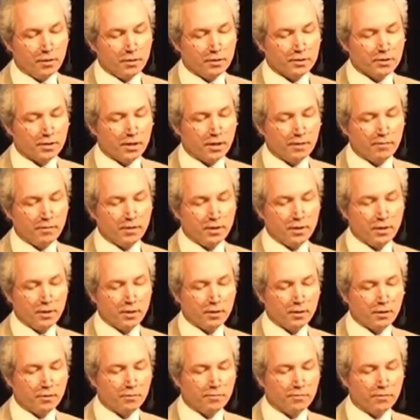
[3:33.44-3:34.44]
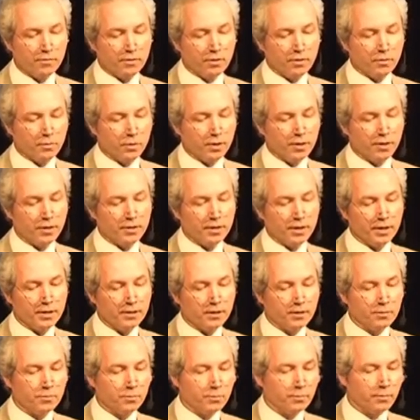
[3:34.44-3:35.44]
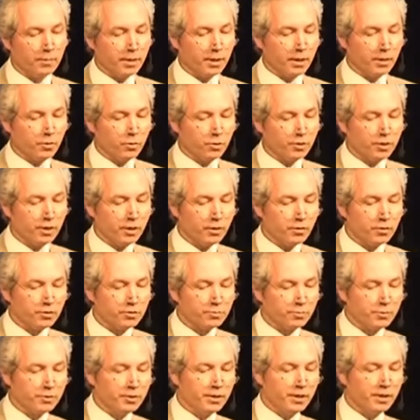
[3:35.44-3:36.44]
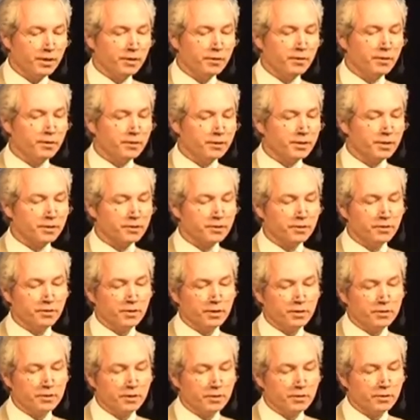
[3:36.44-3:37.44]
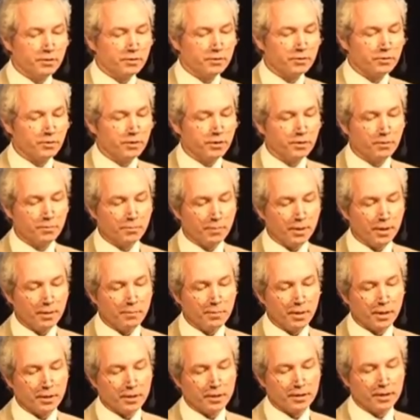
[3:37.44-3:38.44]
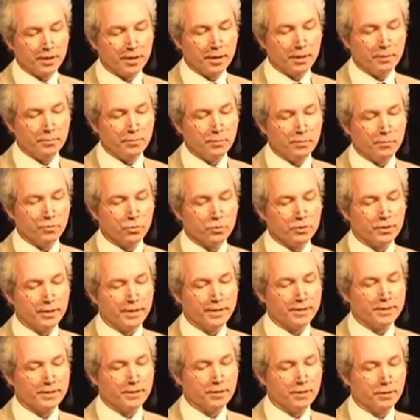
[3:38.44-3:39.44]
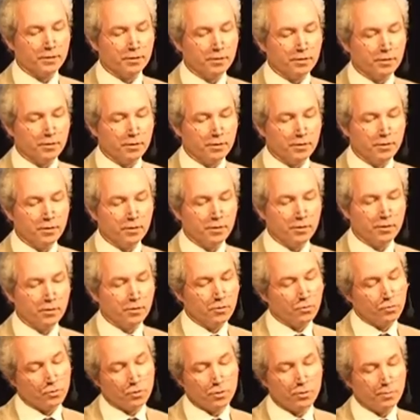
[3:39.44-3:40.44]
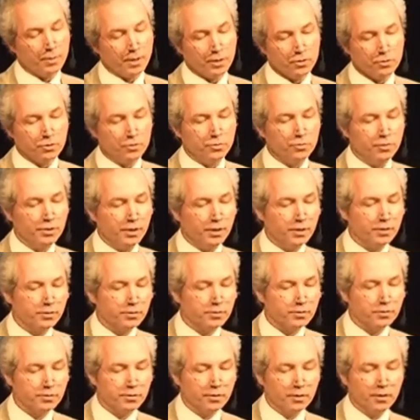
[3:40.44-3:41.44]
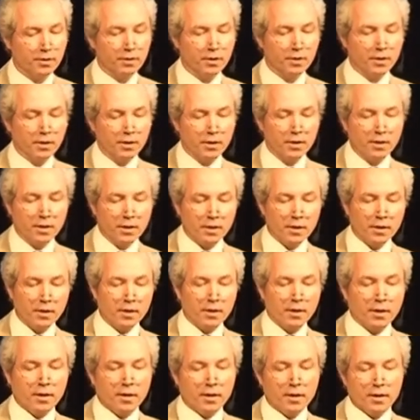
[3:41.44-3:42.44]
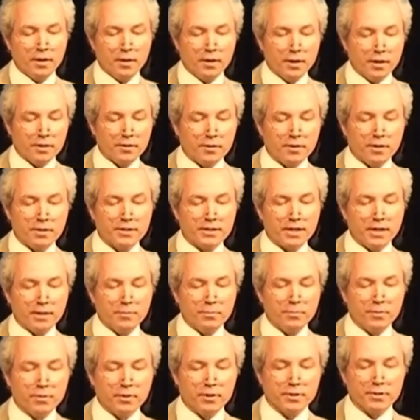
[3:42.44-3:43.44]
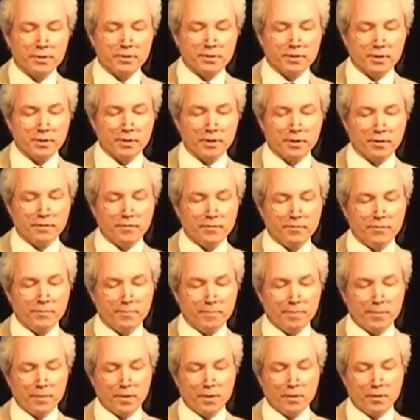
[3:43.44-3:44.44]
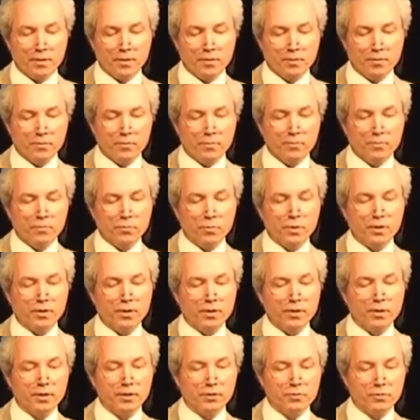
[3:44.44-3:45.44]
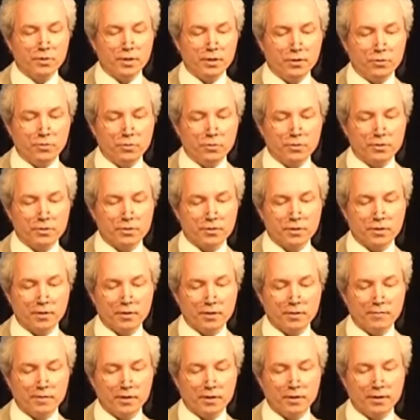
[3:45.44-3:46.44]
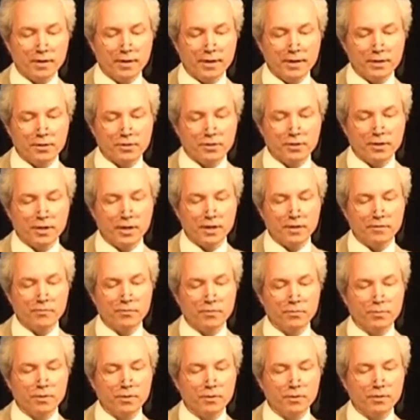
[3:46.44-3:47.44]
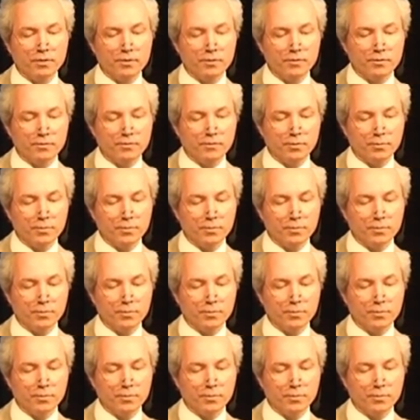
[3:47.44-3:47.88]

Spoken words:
saving of 180 megawatt hours per year just in this industry. Payback time was less than or about 2 years. Another example is where they reused the ventilation air from the